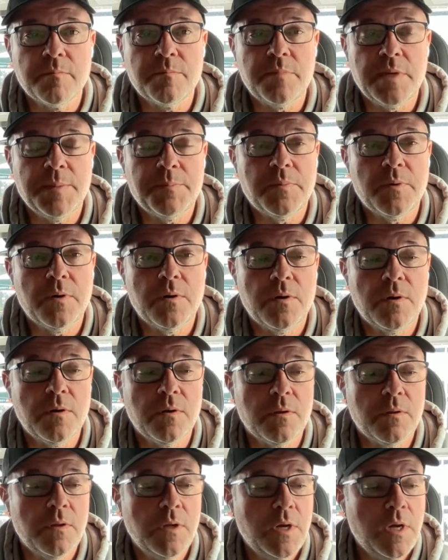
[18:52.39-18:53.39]

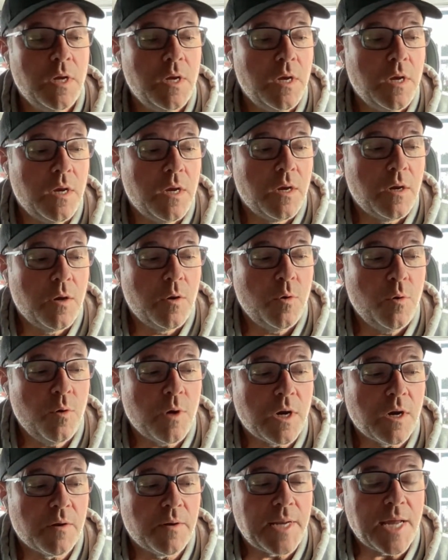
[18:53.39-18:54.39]
People who
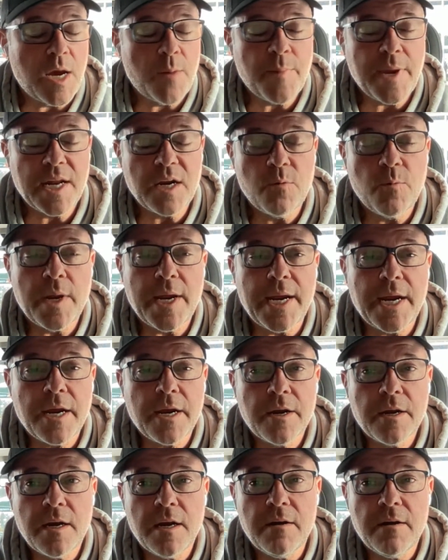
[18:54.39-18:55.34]
are now made aware